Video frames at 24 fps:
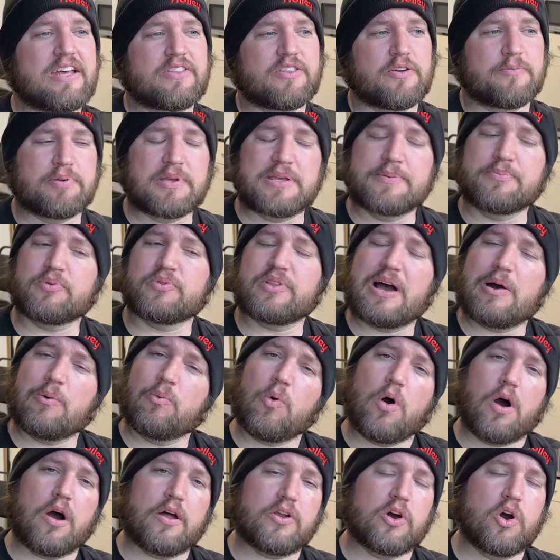The people that
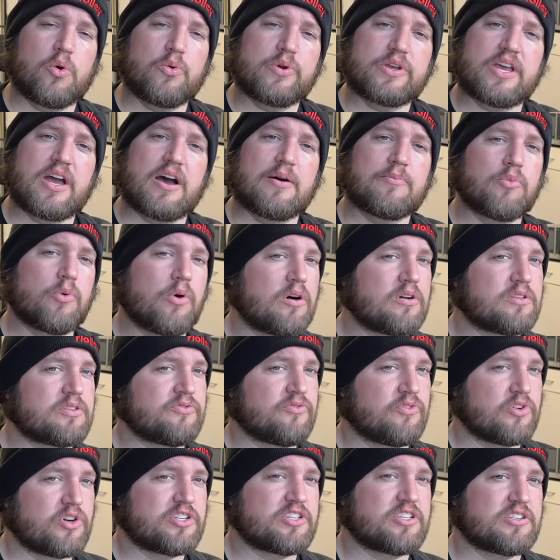want OEM ones
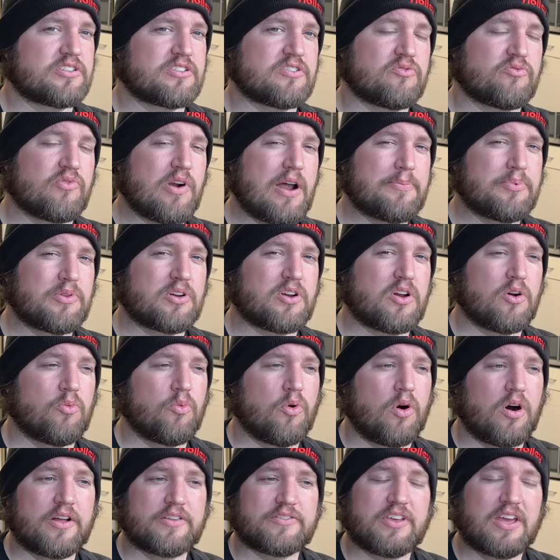versus the replica
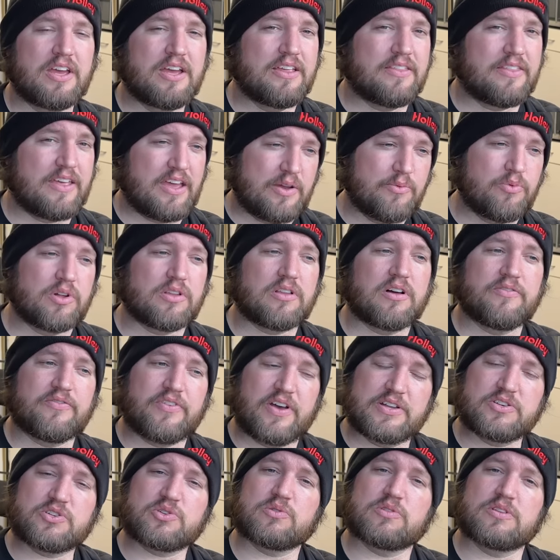ones, they will
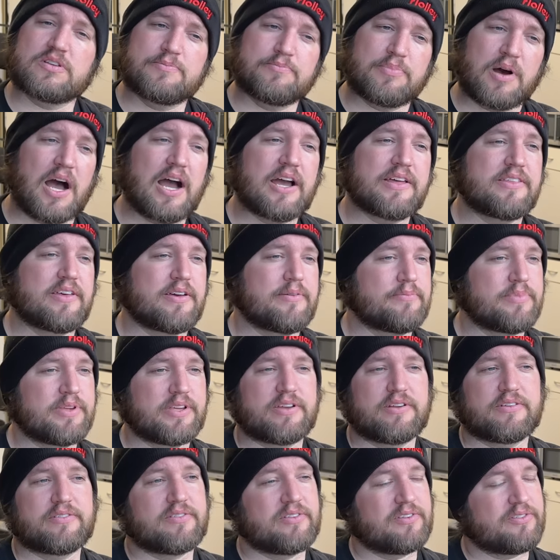eventually buy them
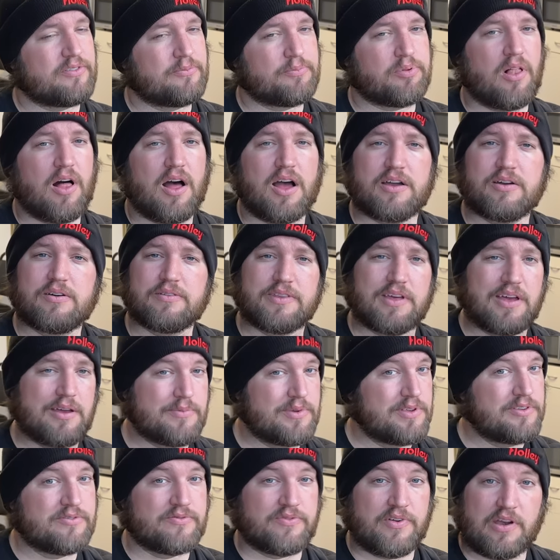because the supply on them
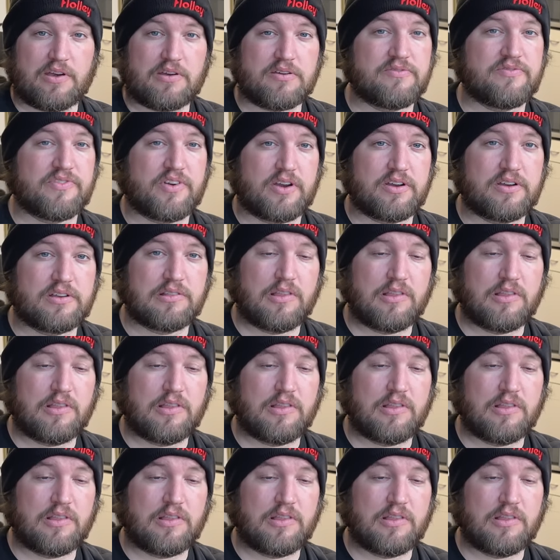is very, very